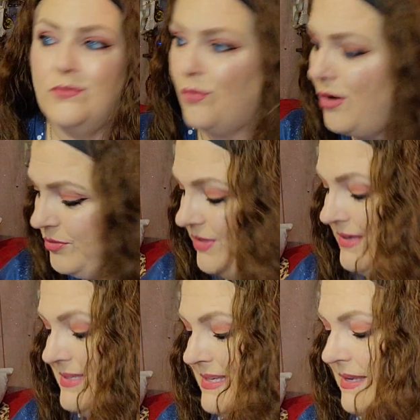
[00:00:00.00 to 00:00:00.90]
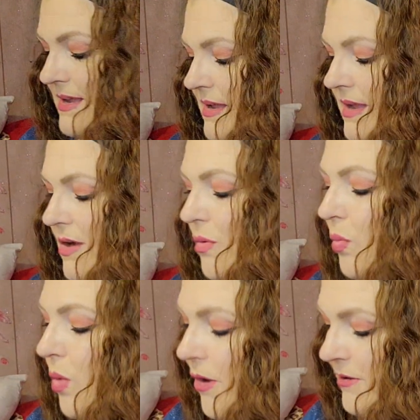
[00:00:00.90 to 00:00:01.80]
worth it.
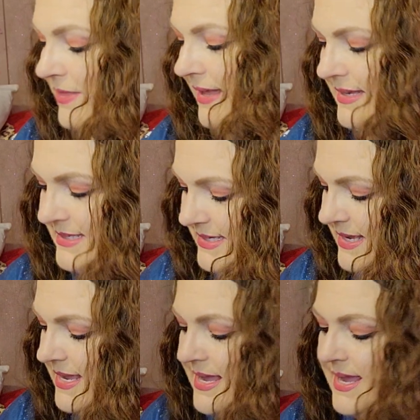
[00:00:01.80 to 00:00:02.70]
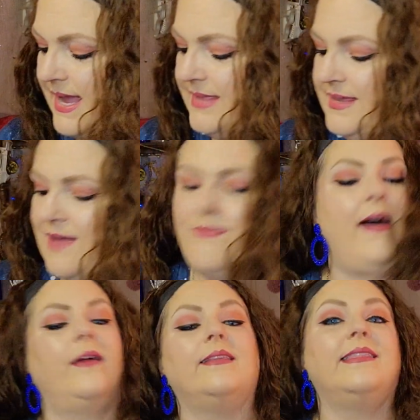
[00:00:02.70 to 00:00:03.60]
Worth it. And then I
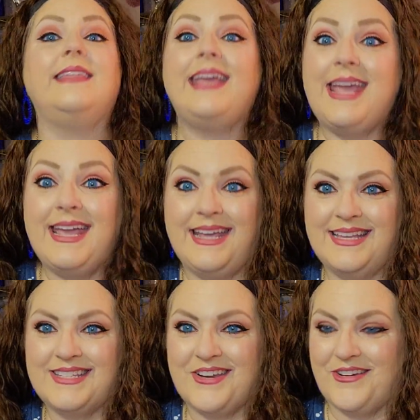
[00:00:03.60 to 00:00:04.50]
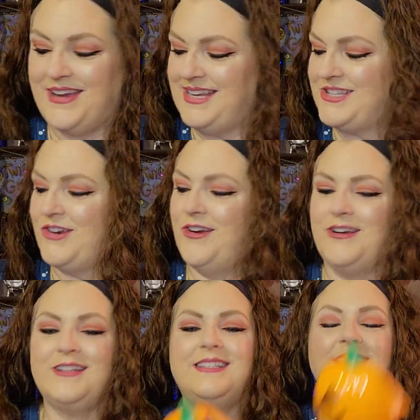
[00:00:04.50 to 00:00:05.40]
found these
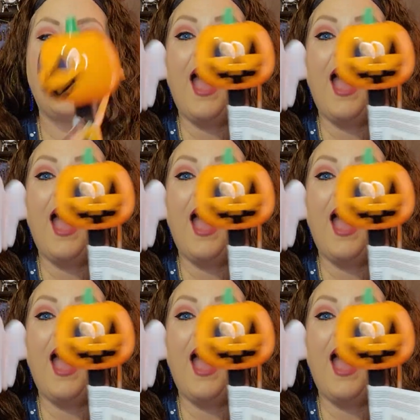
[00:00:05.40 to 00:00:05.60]
creatures.